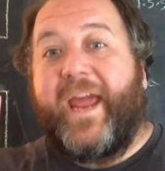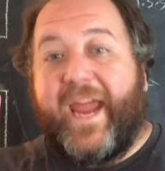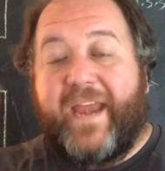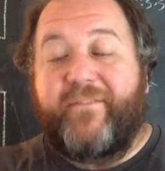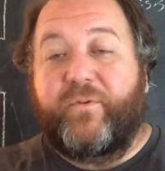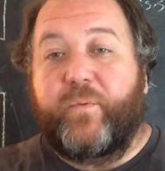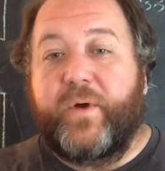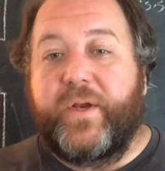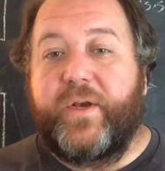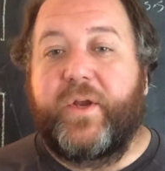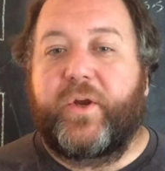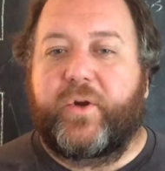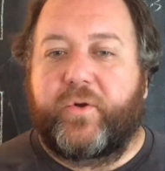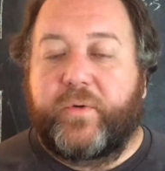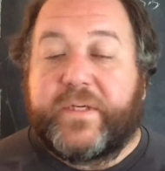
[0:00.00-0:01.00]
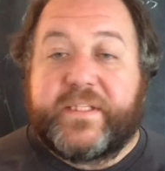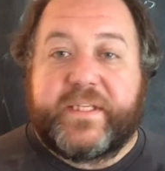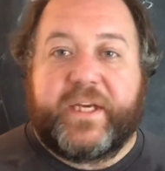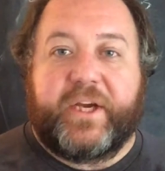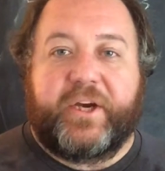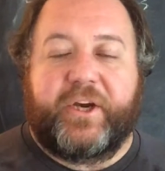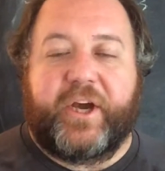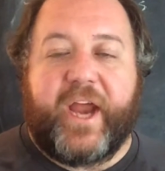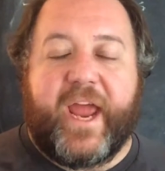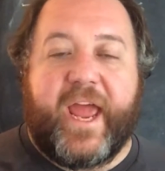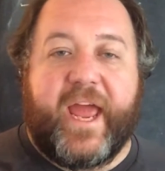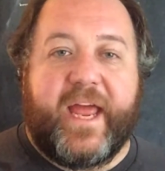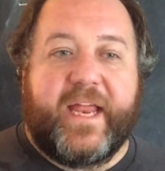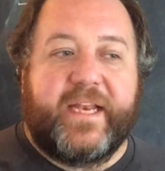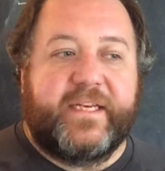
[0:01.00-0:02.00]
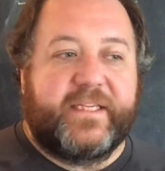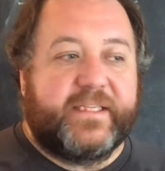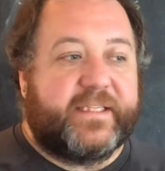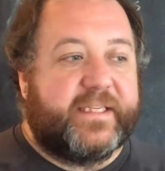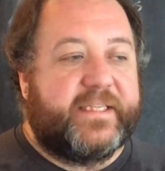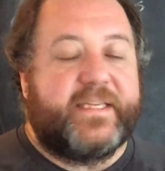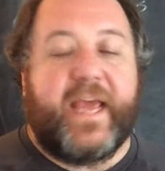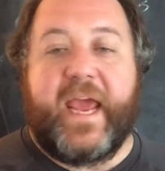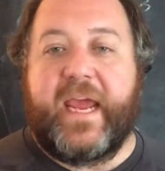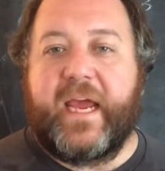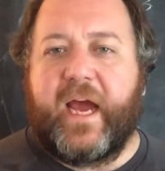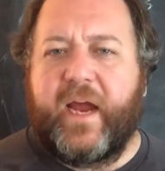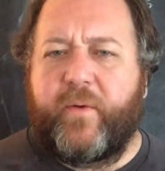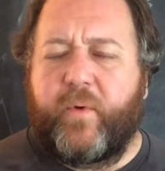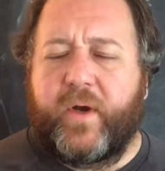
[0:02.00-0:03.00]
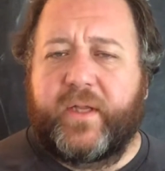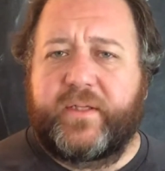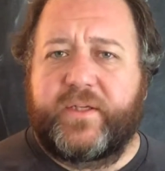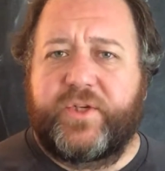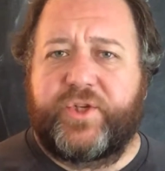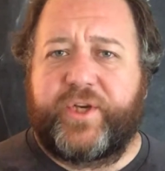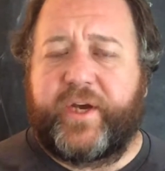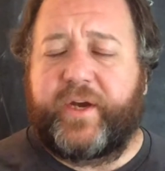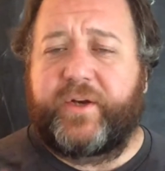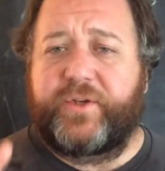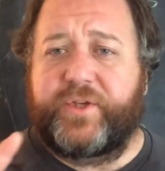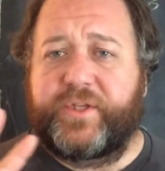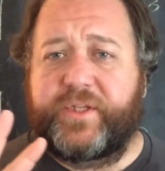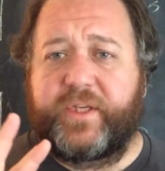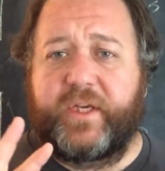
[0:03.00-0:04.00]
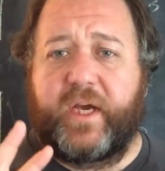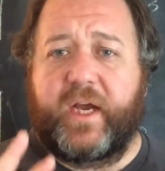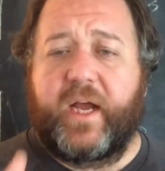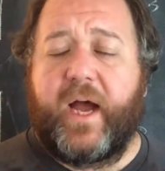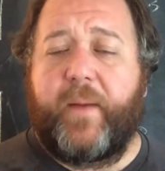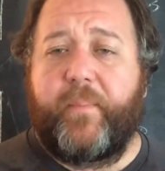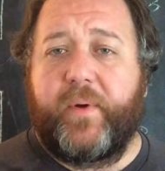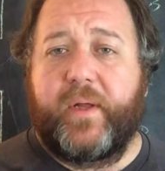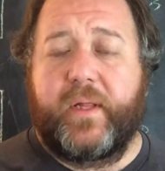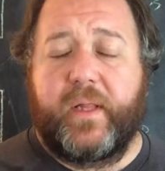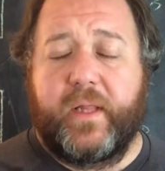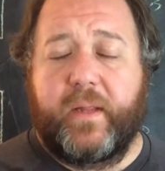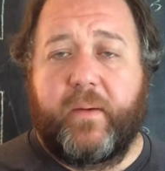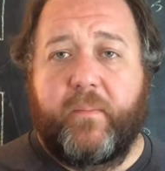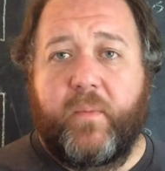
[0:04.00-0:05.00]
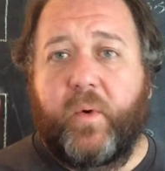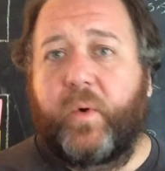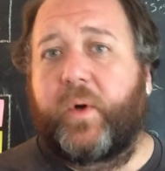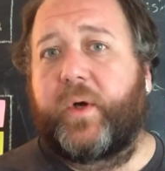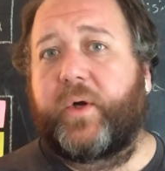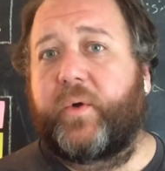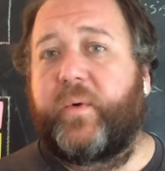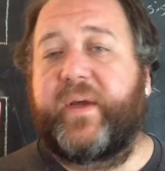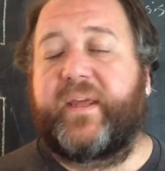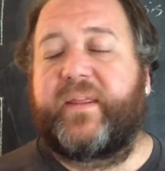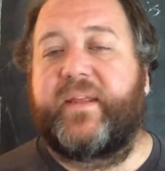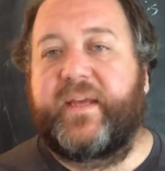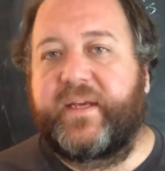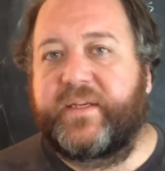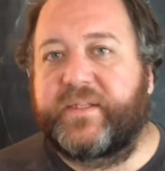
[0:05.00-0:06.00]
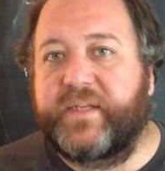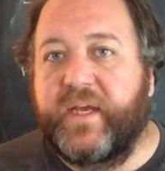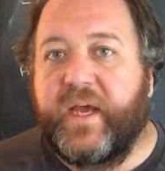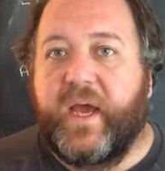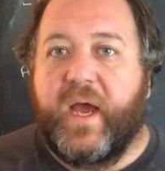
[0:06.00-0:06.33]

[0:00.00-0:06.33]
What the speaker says: Hey everyone, Chris here, and today I wanted to share just a couple more quick things